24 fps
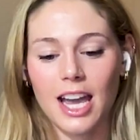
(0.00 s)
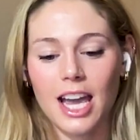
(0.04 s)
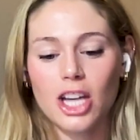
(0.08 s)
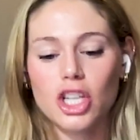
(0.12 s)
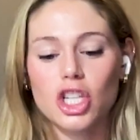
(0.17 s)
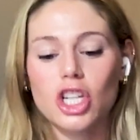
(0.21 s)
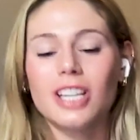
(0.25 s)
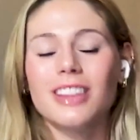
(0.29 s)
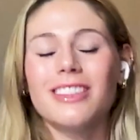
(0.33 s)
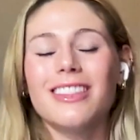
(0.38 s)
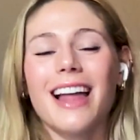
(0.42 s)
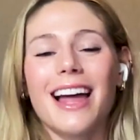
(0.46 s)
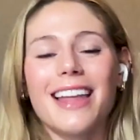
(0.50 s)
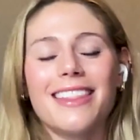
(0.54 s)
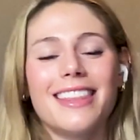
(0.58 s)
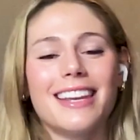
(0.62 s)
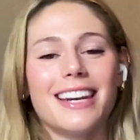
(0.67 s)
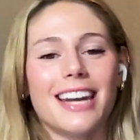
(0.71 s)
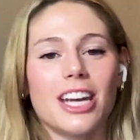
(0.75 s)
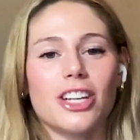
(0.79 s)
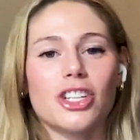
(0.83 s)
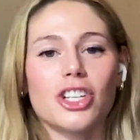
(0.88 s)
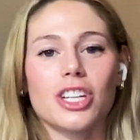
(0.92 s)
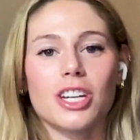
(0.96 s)
She led the
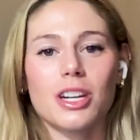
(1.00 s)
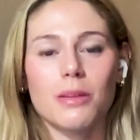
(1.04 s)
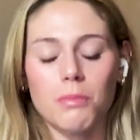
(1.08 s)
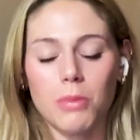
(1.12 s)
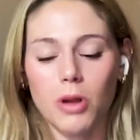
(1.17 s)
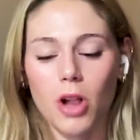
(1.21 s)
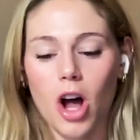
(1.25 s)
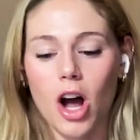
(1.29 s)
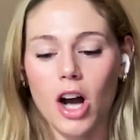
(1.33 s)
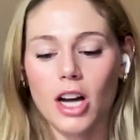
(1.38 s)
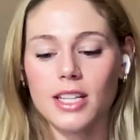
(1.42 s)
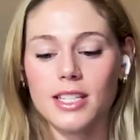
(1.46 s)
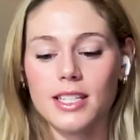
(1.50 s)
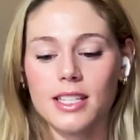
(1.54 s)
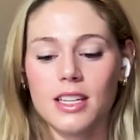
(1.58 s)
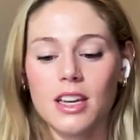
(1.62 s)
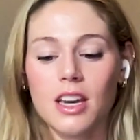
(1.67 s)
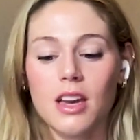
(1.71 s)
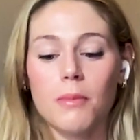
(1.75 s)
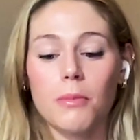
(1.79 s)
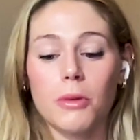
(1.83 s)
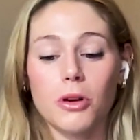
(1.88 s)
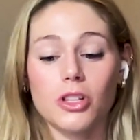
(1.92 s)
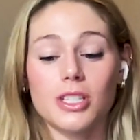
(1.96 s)
nation in
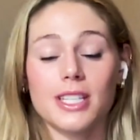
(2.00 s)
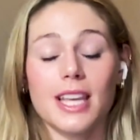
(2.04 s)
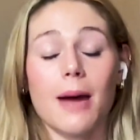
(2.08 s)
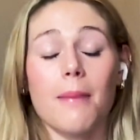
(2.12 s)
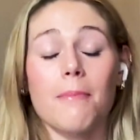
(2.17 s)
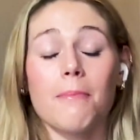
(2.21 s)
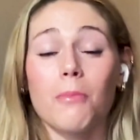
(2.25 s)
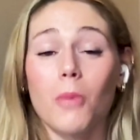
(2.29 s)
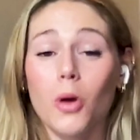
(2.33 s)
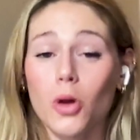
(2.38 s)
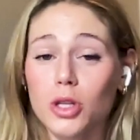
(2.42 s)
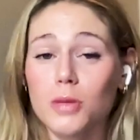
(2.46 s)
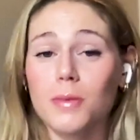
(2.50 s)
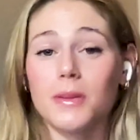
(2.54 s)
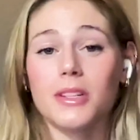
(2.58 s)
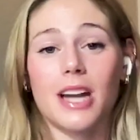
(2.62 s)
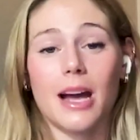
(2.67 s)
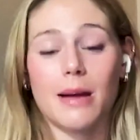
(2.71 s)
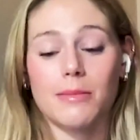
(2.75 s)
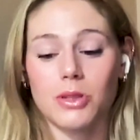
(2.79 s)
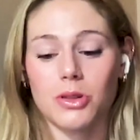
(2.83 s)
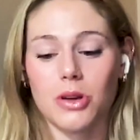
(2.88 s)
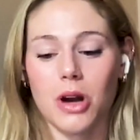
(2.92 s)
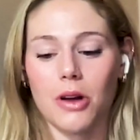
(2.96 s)
blocks per set multiple
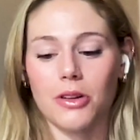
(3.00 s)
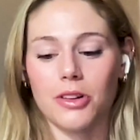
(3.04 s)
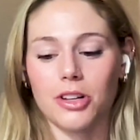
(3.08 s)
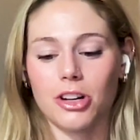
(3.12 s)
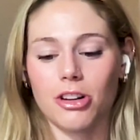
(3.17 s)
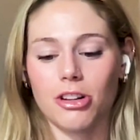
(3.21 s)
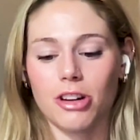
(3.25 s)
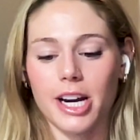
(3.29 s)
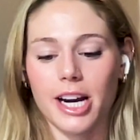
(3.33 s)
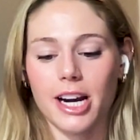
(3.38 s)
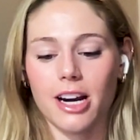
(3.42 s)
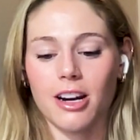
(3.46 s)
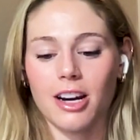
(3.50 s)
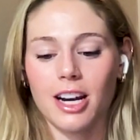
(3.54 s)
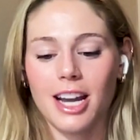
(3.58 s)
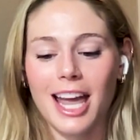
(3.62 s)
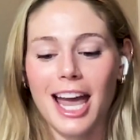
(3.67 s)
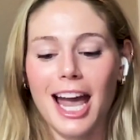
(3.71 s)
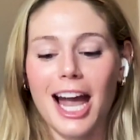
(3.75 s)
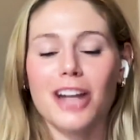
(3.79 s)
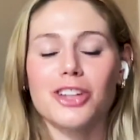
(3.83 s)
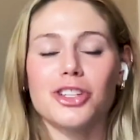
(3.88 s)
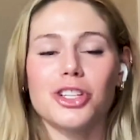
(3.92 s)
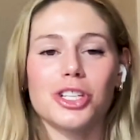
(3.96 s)
times throughout her career,
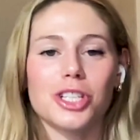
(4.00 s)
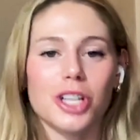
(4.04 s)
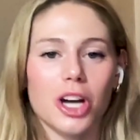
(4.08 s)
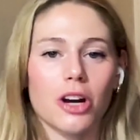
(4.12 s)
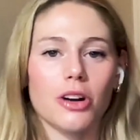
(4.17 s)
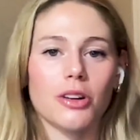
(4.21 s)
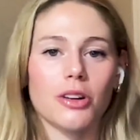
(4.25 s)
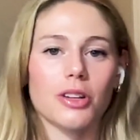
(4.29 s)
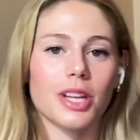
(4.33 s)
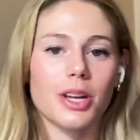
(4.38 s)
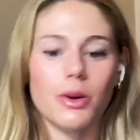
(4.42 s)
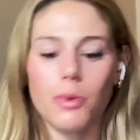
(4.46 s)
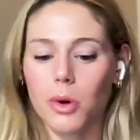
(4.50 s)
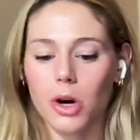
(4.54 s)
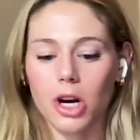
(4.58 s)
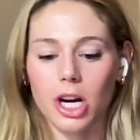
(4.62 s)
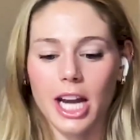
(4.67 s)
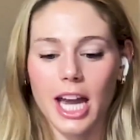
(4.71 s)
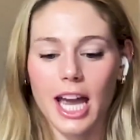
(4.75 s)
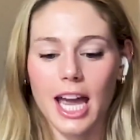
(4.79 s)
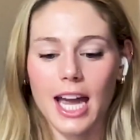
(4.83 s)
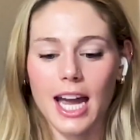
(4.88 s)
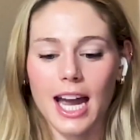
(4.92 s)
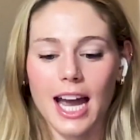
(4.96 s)
and she's currently
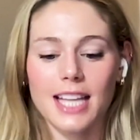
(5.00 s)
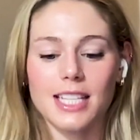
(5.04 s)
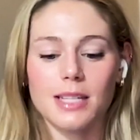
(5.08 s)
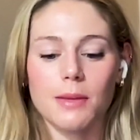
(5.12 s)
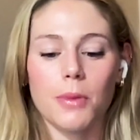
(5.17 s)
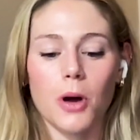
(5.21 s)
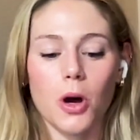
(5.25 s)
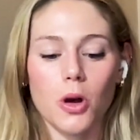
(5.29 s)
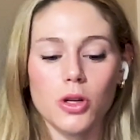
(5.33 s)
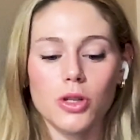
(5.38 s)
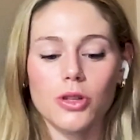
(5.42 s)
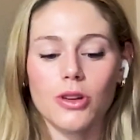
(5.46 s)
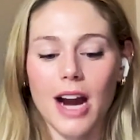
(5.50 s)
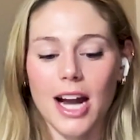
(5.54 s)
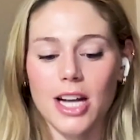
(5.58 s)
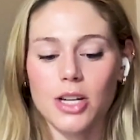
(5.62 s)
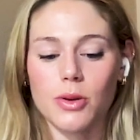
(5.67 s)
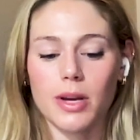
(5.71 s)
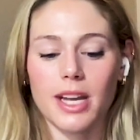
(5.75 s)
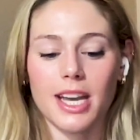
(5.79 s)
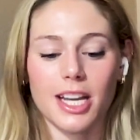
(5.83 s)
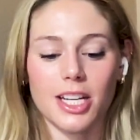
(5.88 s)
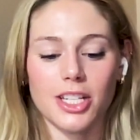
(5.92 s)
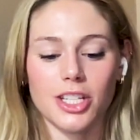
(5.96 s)
working as a
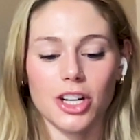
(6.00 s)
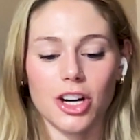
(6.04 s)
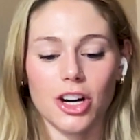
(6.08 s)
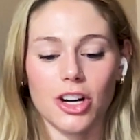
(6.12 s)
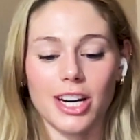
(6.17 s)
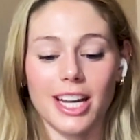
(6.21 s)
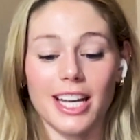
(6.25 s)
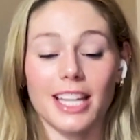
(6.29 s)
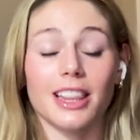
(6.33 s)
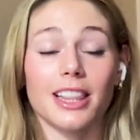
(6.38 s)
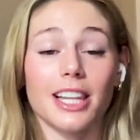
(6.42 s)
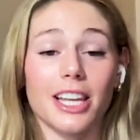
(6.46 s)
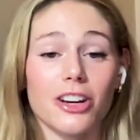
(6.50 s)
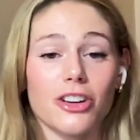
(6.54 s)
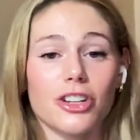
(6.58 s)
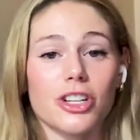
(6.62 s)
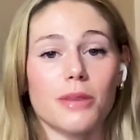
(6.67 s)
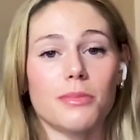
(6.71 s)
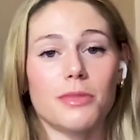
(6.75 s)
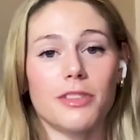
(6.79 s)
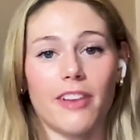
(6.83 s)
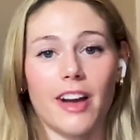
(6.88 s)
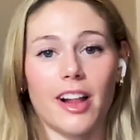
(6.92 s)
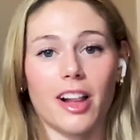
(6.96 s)
postgraduate intern in
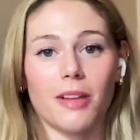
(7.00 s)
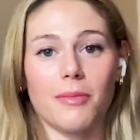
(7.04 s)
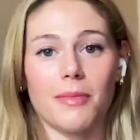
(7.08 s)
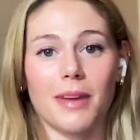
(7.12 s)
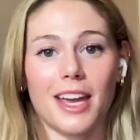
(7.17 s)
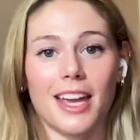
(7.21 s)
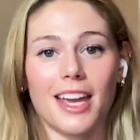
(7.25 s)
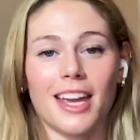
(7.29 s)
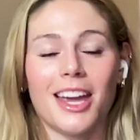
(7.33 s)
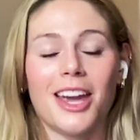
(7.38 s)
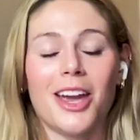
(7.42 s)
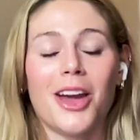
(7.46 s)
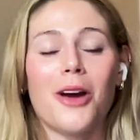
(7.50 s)
leadership development